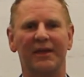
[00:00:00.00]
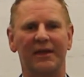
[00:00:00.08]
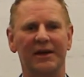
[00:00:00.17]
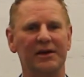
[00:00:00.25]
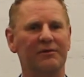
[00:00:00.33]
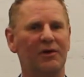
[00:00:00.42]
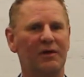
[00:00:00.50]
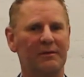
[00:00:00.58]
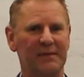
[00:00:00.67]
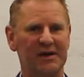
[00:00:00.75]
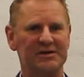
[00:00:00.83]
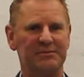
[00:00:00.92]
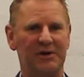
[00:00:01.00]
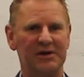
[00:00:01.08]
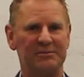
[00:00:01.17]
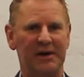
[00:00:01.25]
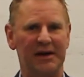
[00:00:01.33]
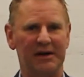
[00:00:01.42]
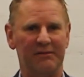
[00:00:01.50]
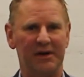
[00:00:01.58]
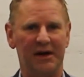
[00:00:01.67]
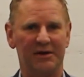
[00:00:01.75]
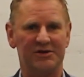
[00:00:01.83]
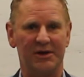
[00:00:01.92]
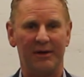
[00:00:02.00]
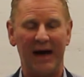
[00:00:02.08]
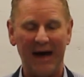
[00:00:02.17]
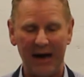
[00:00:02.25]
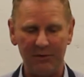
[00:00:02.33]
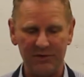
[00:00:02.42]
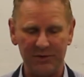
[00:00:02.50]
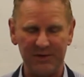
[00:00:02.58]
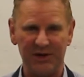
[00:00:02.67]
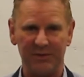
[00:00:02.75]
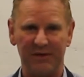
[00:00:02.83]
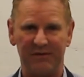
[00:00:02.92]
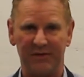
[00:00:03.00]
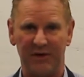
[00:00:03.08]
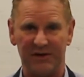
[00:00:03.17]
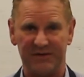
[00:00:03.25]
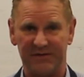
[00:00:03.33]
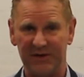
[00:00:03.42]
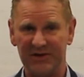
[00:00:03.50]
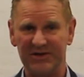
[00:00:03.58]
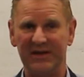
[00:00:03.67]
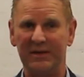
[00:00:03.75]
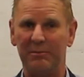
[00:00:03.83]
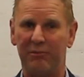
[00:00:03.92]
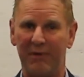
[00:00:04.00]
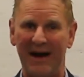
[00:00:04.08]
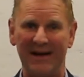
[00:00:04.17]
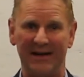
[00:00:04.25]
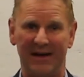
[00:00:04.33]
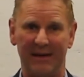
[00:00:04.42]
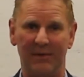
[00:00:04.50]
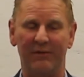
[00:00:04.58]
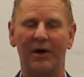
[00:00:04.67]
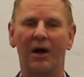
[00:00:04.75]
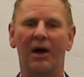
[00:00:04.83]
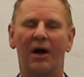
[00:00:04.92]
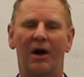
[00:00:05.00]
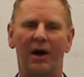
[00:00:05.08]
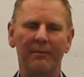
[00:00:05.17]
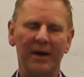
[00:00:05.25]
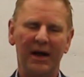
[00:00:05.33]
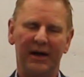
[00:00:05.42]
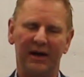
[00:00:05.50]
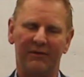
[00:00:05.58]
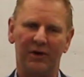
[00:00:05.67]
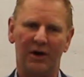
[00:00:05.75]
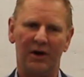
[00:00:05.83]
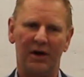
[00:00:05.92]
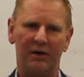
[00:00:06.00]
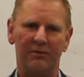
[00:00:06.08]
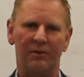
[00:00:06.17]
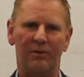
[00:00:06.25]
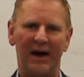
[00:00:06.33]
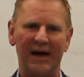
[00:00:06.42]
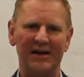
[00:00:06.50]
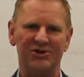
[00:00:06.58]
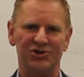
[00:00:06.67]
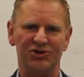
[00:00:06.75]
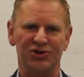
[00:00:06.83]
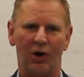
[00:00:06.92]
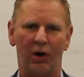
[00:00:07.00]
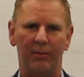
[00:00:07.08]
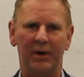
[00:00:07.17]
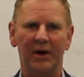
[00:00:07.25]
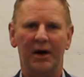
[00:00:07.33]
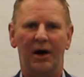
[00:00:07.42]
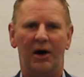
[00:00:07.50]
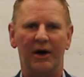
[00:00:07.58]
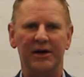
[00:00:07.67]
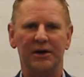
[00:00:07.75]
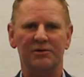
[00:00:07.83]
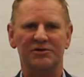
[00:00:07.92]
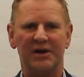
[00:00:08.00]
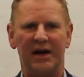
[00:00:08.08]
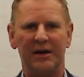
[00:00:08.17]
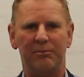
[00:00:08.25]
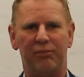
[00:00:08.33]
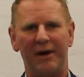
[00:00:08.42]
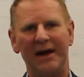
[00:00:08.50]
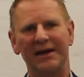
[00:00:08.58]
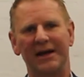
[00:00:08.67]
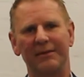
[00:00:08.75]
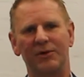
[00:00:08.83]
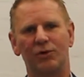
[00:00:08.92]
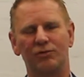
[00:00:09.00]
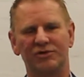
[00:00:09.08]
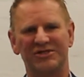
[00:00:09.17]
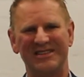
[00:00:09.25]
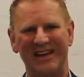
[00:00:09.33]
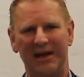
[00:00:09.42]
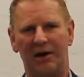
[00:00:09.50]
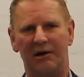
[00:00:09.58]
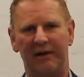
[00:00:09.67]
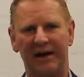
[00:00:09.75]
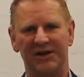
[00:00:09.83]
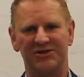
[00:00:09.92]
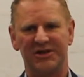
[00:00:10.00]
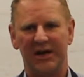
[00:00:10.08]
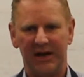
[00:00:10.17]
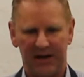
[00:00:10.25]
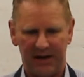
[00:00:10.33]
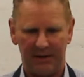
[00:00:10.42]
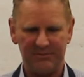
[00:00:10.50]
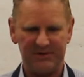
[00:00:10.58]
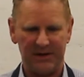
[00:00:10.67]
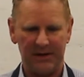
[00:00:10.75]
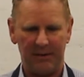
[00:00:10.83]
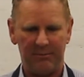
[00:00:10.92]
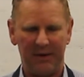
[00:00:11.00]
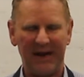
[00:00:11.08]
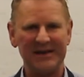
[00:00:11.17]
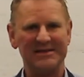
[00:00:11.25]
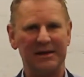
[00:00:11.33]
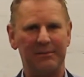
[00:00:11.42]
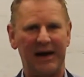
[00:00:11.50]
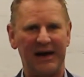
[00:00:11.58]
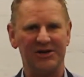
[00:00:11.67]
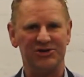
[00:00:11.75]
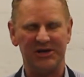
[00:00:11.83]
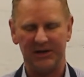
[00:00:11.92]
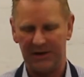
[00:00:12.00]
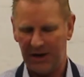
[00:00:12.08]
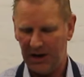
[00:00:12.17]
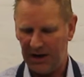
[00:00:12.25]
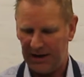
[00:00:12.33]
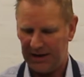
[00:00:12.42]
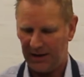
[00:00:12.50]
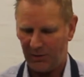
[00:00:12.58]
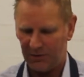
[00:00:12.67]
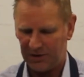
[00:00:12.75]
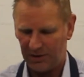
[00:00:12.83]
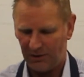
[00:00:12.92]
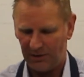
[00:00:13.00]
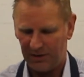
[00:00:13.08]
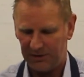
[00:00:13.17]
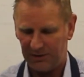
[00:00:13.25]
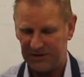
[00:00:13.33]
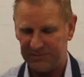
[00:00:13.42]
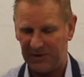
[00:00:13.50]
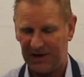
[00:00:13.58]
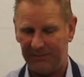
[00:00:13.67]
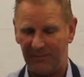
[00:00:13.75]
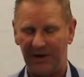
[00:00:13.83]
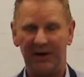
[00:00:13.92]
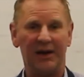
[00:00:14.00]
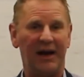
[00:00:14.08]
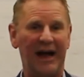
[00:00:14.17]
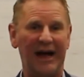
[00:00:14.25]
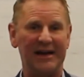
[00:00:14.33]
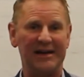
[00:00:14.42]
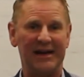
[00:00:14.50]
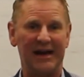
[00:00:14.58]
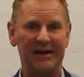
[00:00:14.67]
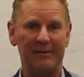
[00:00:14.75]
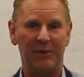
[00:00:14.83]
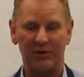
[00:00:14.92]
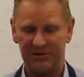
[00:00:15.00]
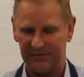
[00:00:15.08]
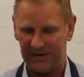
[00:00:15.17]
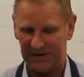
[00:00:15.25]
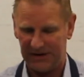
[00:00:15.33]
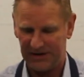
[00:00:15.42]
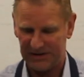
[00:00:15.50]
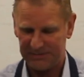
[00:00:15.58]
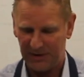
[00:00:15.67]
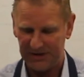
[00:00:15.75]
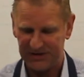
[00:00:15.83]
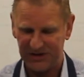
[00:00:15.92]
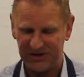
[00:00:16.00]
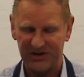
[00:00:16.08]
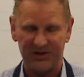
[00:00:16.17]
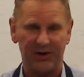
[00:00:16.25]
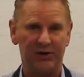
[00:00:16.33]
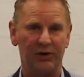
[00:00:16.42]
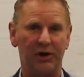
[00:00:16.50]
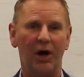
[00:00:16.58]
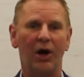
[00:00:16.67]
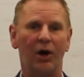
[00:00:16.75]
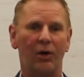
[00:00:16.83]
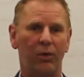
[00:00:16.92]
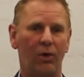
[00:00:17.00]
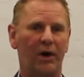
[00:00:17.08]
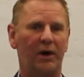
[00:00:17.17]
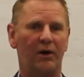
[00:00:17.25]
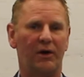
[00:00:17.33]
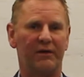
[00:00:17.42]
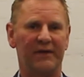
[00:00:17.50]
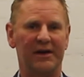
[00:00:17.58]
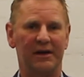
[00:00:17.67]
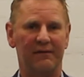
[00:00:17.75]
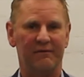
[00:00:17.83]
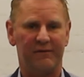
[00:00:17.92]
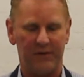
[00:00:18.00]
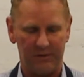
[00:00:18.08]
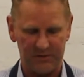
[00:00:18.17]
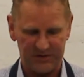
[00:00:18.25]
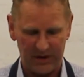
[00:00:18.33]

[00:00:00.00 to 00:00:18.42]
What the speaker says: Then you've got the mixed spice blended video. So how do we do it first? Firstly, the brand name. I'm lucky, I've got a local Asian shop. I use a brand name called TRS. Comes in plastic packaging, and then all I do is put it in my little handy dandy box of Indian spices because I cook quite a lot of Indian food.